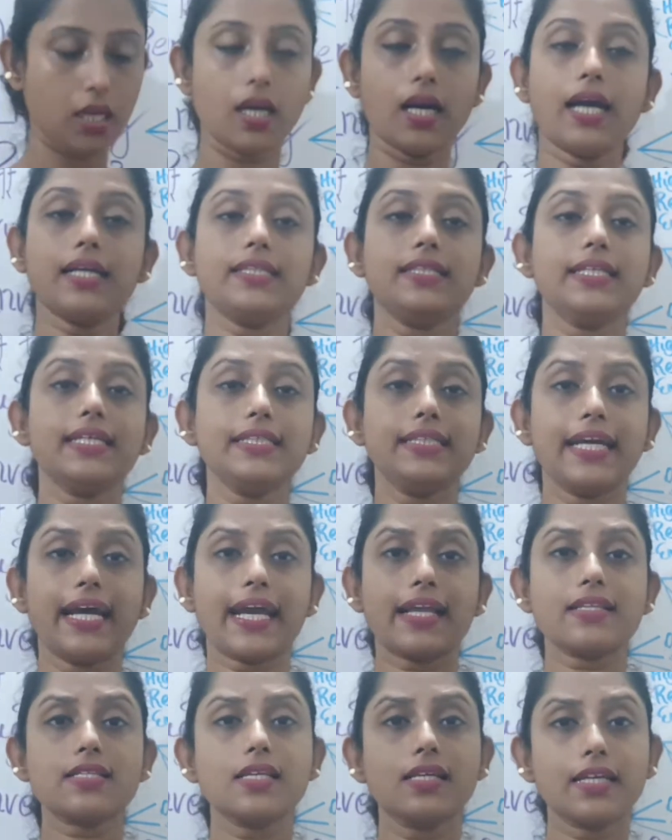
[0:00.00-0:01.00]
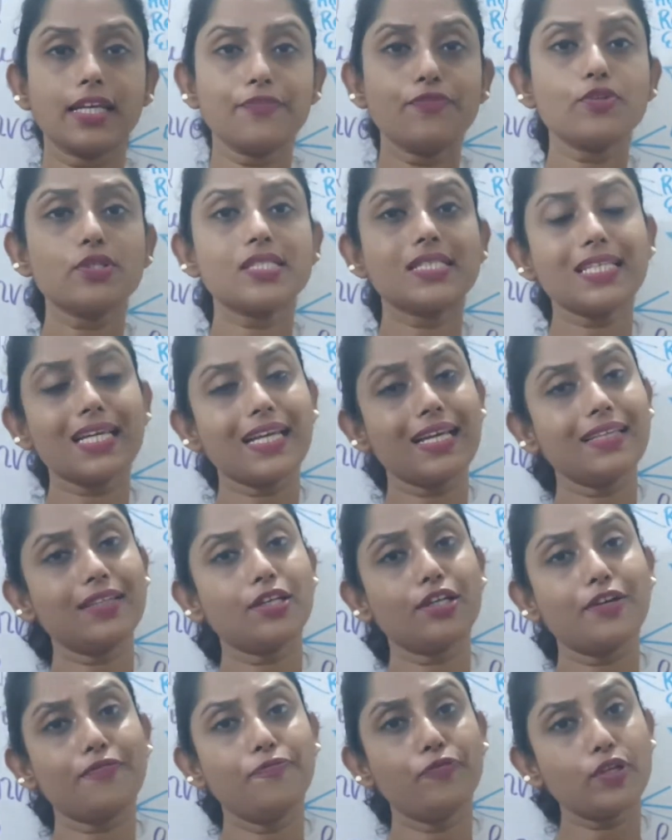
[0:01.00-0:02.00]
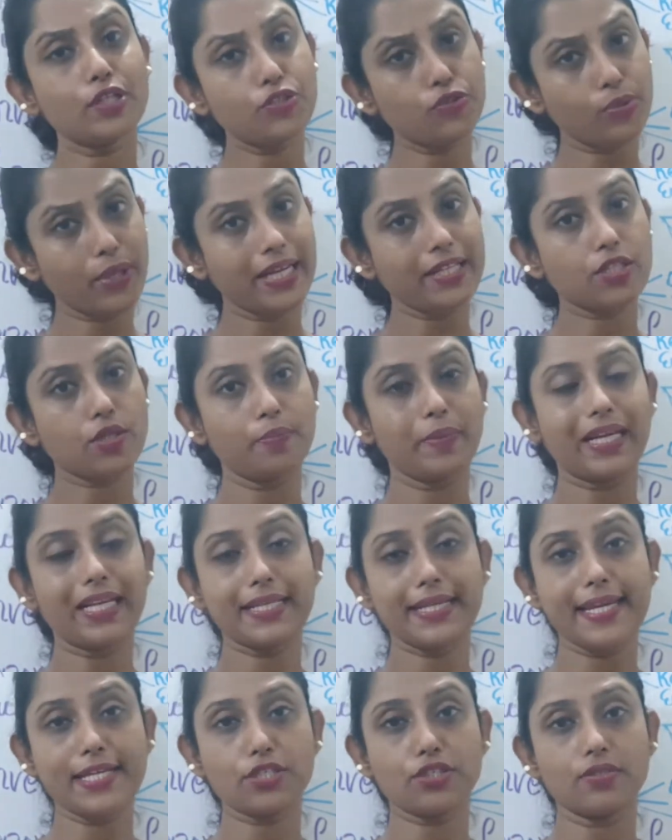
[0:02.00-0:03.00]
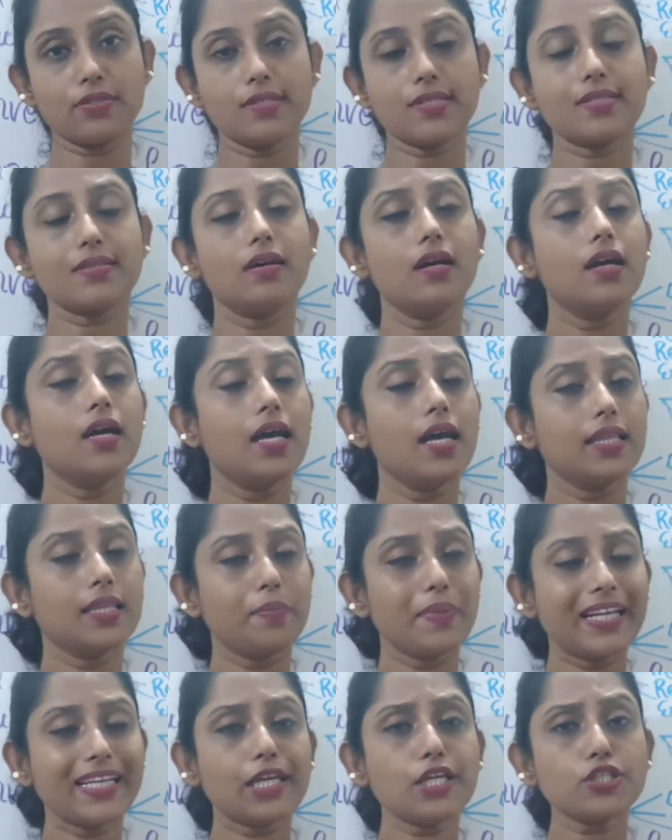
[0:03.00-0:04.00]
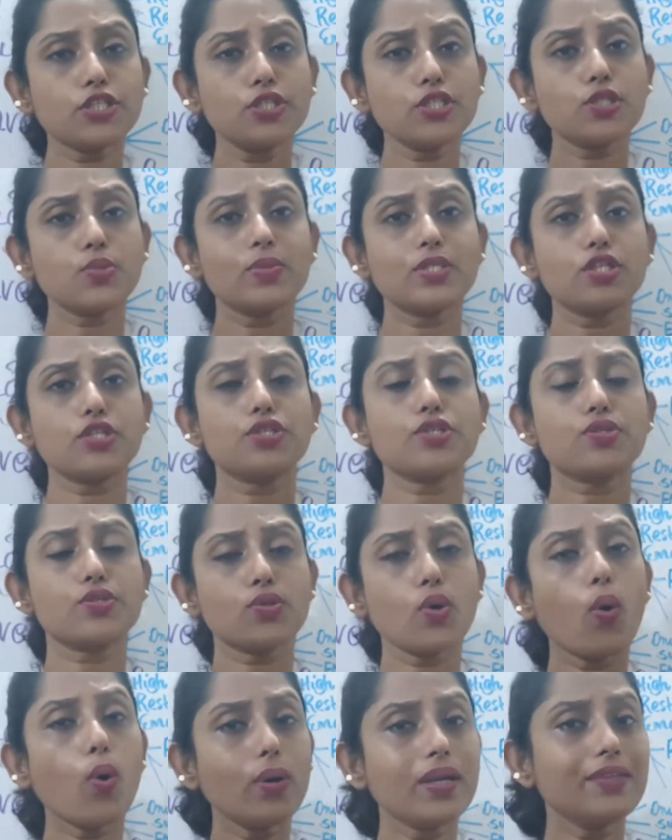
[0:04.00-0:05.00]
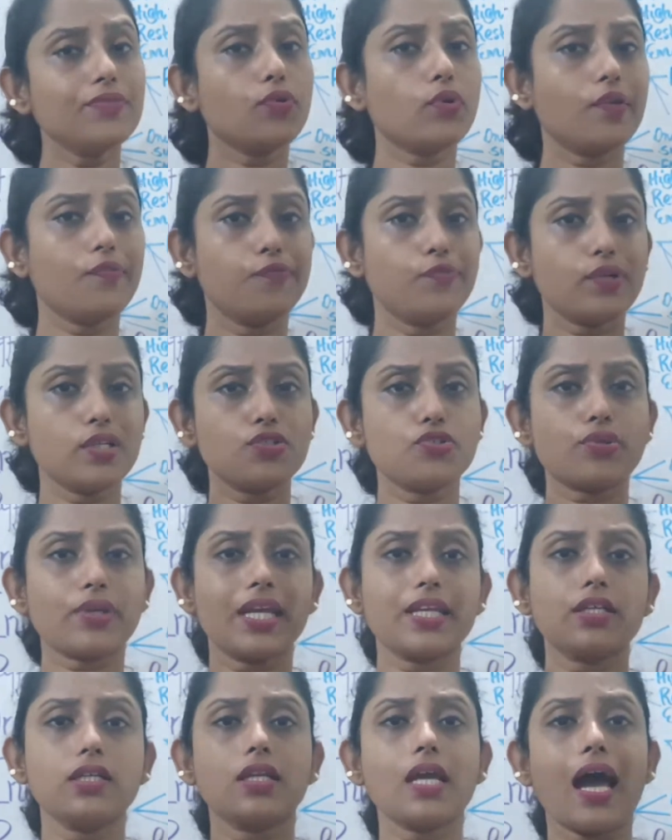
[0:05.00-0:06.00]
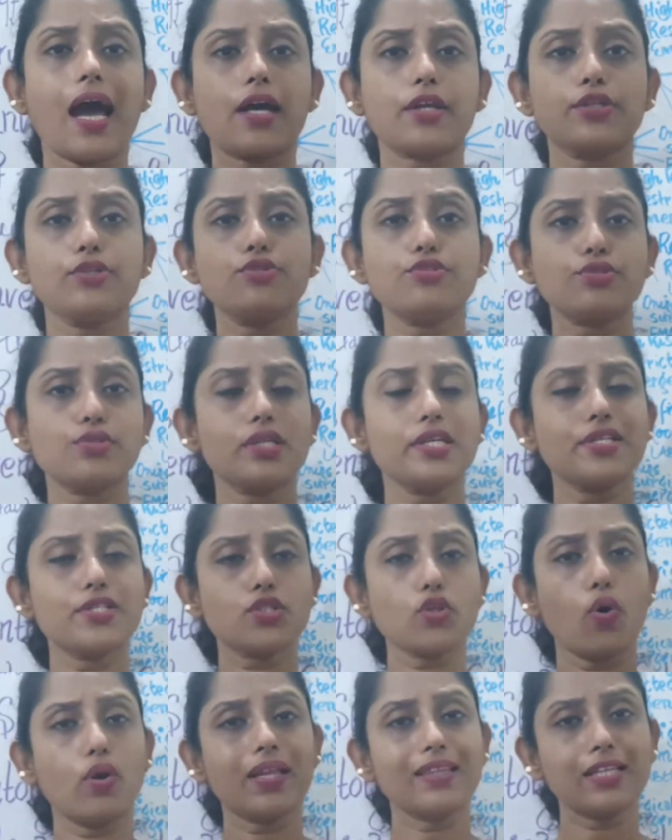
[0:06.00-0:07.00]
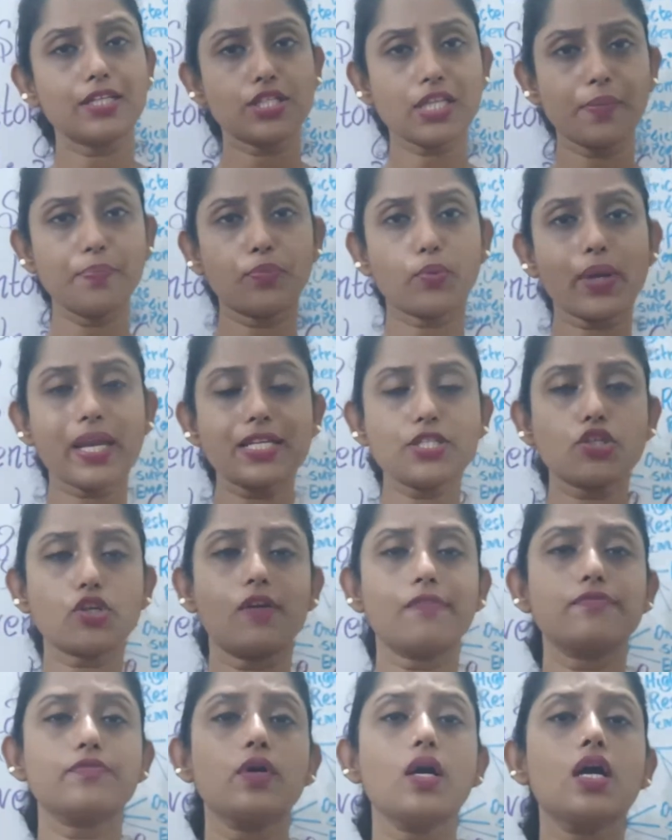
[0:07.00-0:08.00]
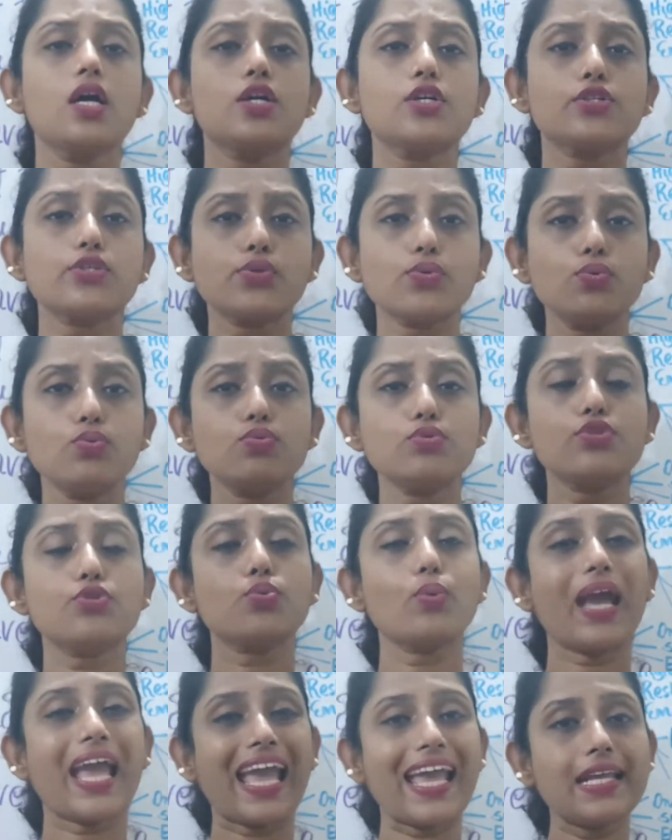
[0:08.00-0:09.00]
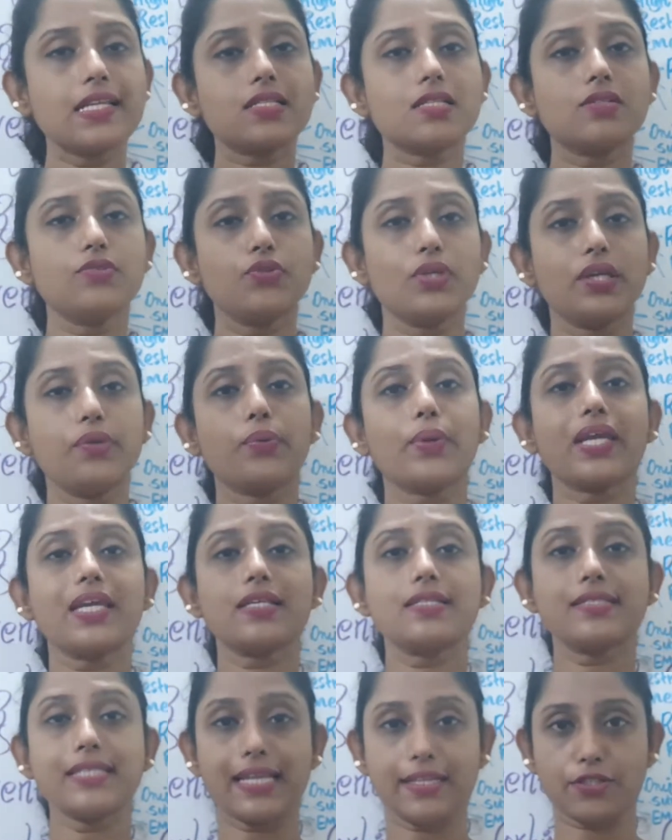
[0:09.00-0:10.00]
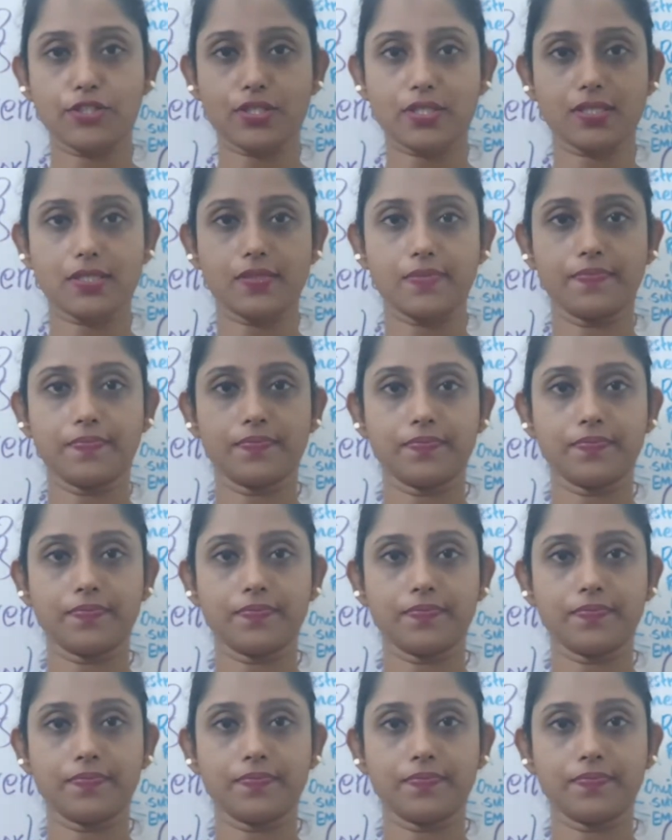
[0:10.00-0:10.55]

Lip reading: other than that, if you see the refrigerator medications, the medications which are stored in the refrigerator are usually stored at a temperature of 2 to 8 degrees Celsius.